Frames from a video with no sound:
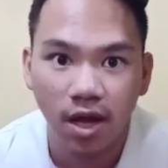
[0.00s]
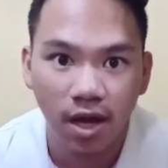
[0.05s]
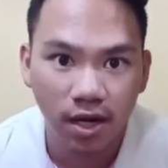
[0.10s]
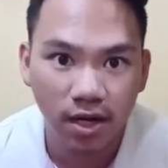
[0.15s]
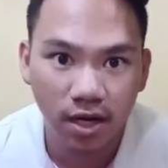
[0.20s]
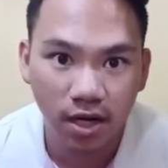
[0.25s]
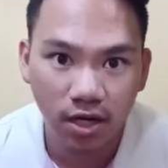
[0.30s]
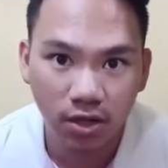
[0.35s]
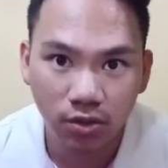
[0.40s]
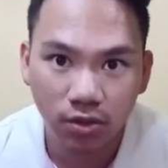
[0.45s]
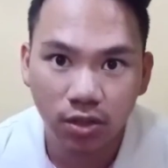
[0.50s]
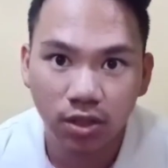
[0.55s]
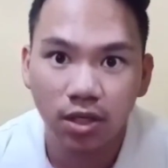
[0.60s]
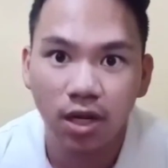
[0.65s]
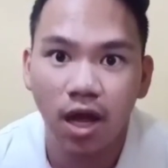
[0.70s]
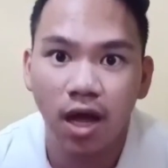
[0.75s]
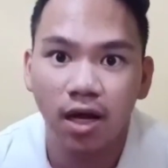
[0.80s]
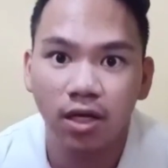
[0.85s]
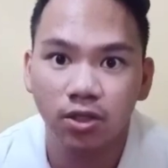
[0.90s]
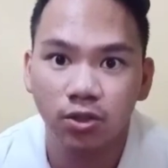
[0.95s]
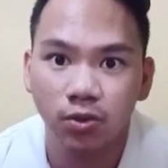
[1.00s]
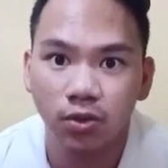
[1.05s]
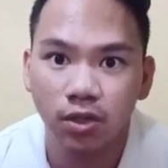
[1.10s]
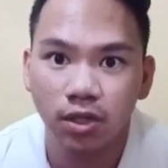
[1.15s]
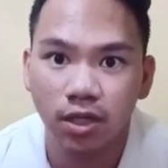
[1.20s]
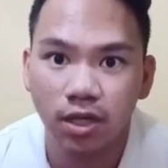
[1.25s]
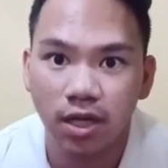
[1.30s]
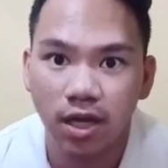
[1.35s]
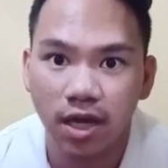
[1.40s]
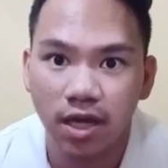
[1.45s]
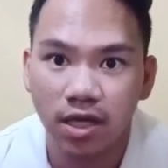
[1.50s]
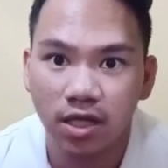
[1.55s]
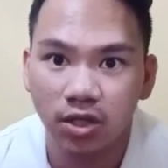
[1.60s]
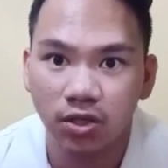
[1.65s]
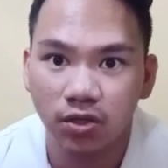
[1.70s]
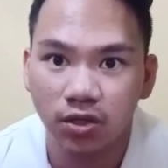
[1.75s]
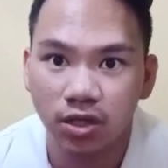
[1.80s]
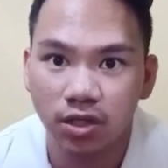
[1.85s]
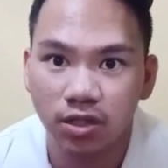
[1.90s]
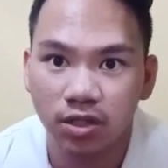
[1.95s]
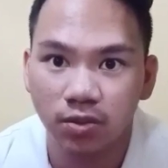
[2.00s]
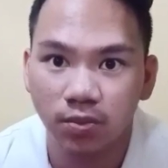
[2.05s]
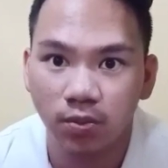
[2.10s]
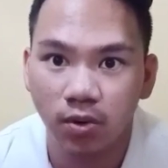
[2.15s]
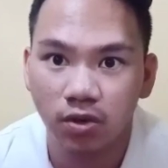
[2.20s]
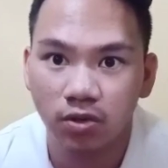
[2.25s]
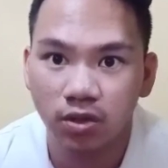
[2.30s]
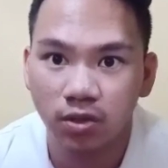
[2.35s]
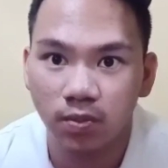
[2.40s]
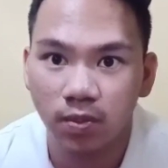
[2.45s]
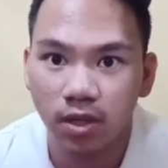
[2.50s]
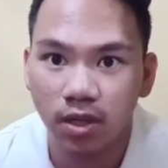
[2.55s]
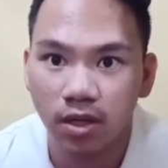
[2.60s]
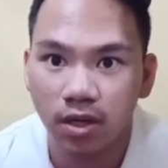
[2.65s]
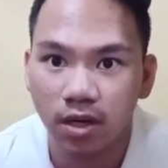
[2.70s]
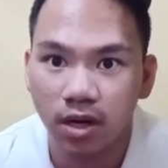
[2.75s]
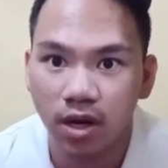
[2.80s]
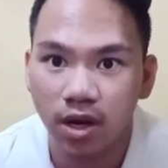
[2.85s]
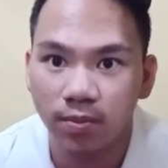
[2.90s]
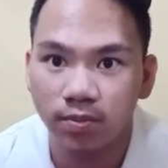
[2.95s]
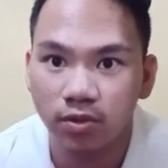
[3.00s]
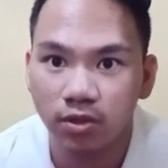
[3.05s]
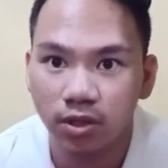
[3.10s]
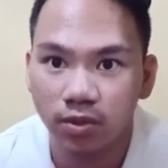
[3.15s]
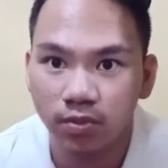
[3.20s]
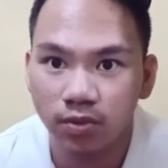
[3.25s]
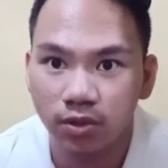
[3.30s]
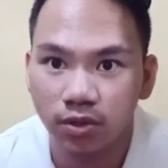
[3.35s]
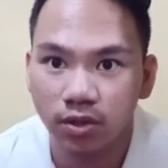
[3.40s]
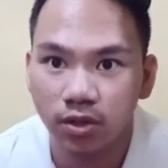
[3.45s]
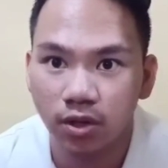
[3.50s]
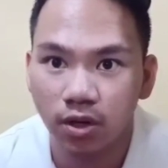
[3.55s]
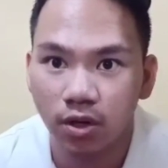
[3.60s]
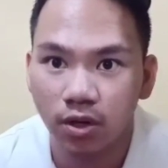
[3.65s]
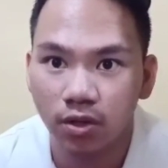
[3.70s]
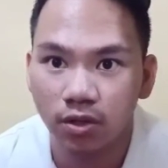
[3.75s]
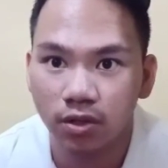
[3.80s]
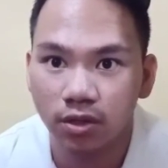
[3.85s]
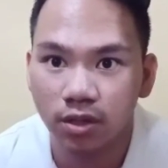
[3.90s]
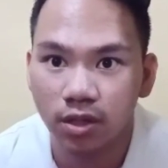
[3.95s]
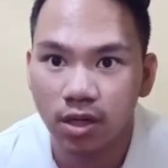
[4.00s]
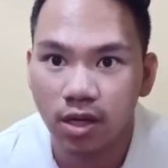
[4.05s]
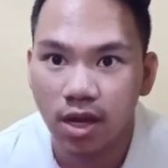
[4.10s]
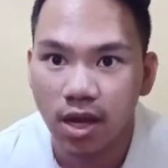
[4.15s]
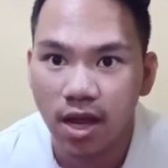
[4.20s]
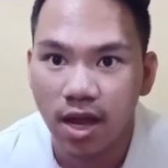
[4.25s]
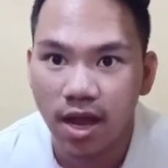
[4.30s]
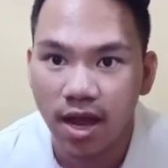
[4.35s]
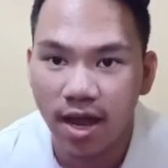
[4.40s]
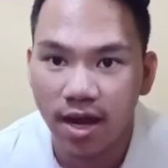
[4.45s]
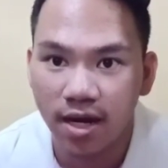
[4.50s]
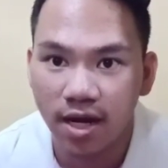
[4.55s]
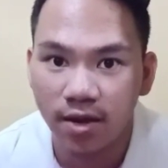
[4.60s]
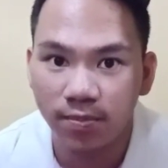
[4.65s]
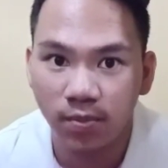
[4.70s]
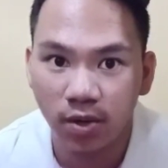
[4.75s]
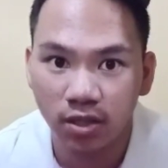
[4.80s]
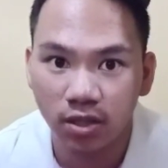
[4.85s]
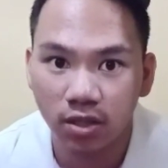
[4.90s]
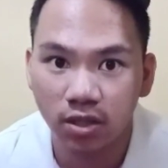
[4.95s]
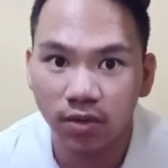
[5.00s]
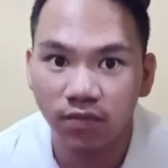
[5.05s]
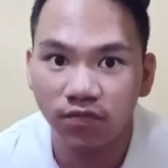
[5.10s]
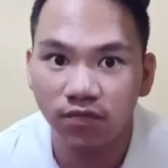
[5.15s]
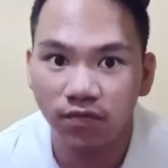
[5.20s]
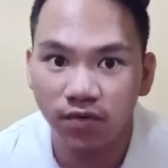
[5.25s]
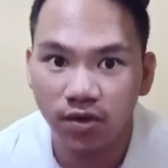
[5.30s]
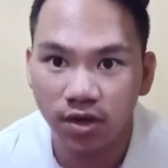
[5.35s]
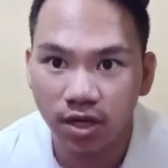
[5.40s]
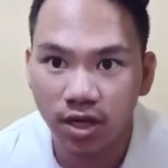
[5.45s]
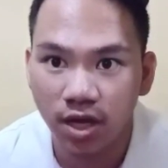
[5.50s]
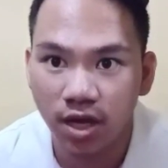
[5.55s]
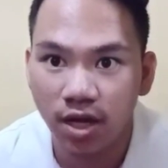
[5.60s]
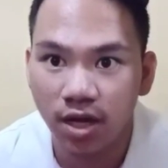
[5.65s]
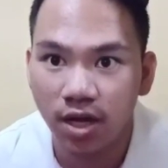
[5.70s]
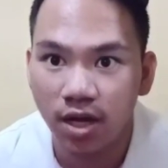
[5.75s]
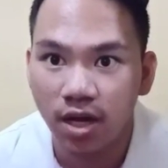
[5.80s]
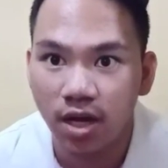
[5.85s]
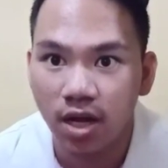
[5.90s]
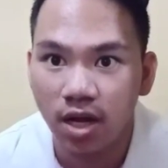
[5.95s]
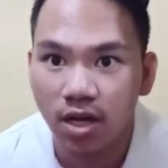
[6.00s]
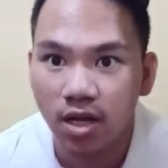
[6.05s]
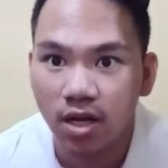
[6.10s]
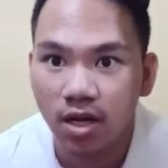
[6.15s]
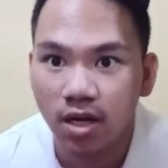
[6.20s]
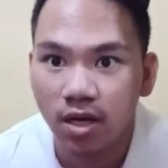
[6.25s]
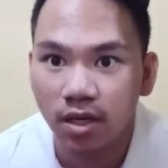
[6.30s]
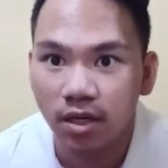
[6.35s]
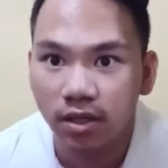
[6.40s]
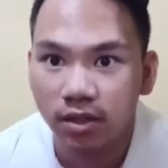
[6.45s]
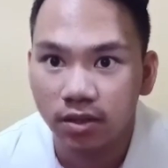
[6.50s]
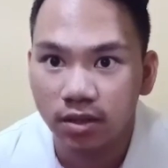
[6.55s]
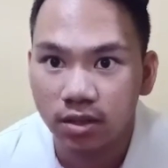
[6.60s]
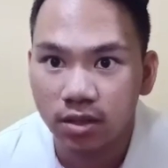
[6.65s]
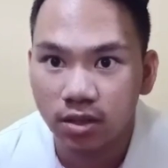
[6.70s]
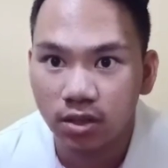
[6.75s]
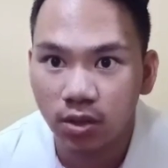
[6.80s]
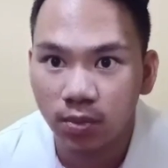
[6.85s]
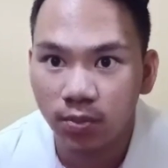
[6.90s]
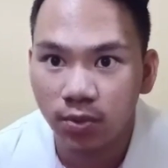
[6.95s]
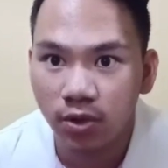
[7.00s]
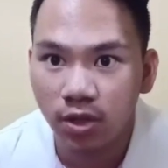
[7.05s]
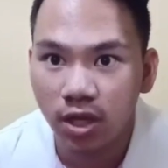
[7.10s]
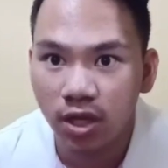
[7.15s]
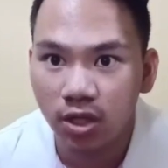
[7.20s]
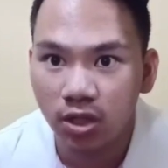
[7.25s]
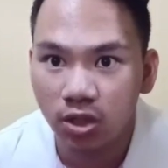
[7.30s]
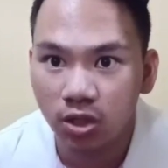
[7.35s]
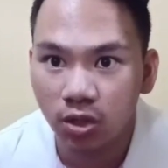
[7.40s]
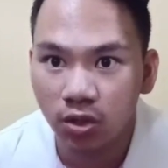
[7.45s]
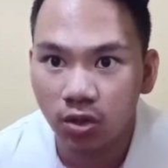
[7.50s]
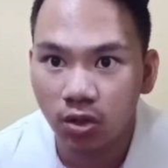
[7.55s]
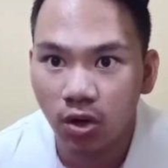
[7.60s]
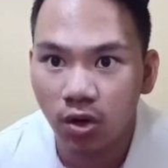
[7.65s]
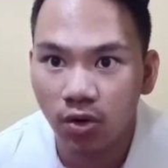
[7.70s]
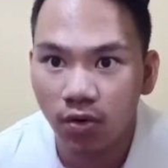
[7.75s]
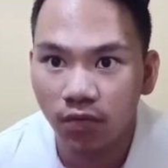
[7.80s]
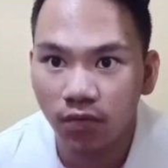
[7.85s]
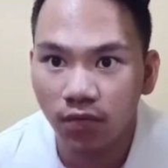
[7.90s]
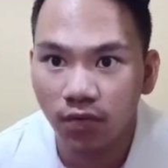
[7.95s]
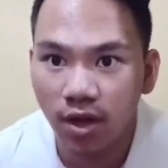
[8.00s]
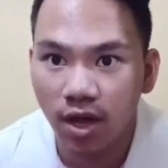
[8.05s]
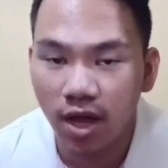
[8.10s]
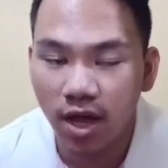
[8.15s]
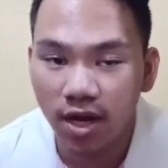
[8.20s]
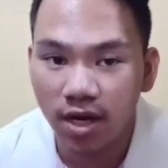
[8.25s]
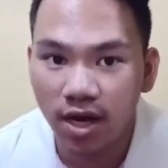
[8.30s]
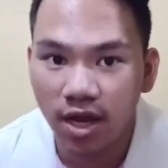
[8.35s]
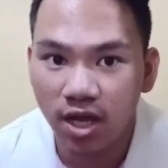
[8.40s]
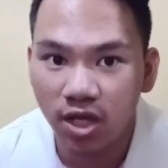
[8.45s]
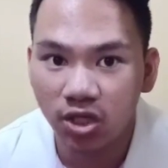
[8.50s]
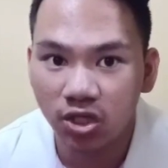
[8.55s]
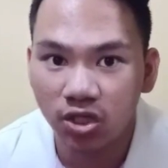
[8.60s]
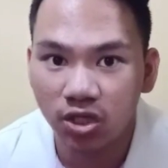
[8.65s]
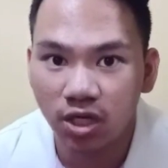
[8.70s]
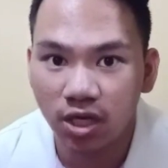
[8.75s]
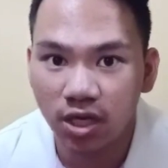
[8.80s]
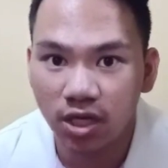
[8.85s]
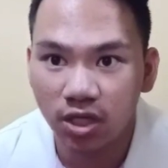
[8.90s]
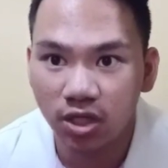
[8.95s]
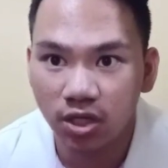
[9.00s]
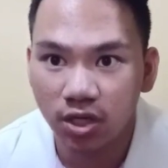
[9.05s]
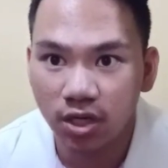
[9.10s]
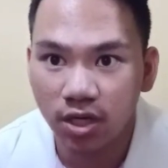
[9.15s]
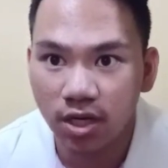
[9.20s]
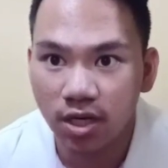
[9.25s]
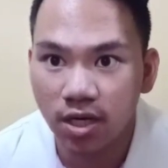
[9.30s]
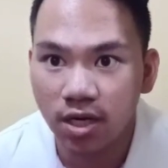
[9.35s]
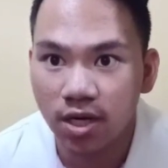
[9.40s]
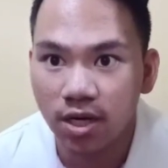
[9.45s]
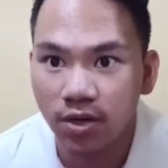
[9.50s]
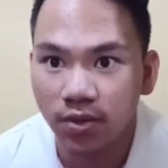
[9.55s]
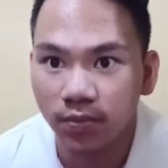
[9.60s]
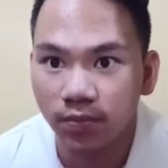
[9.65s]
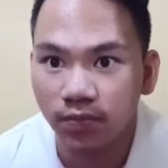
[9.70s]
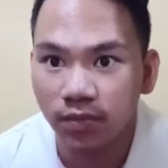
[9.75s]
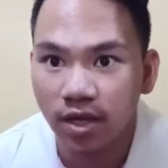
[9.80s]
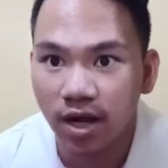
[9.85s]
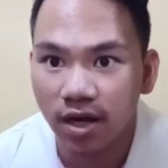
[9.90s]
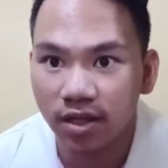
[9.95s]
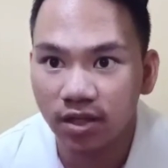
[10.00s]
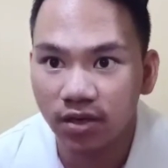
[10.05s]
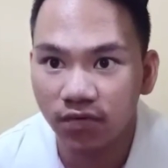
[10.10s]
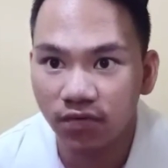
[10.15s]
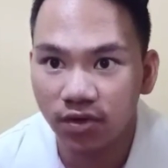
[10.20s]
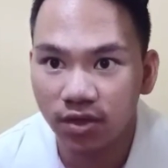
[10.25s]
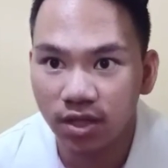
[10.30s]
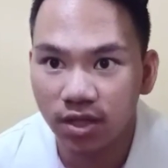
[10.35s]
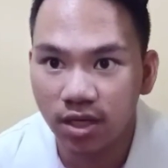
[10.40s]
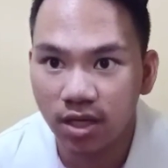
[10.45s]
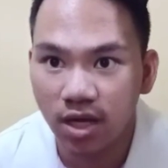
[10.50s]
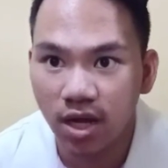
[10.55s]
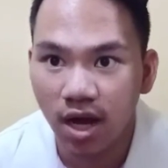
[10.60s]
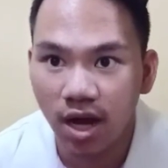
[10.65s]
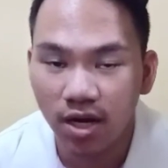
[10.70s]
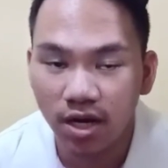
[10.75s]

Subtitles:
Adenosine actually increases proximal reabsorption on Na positive via stimulation of NHE3 activity.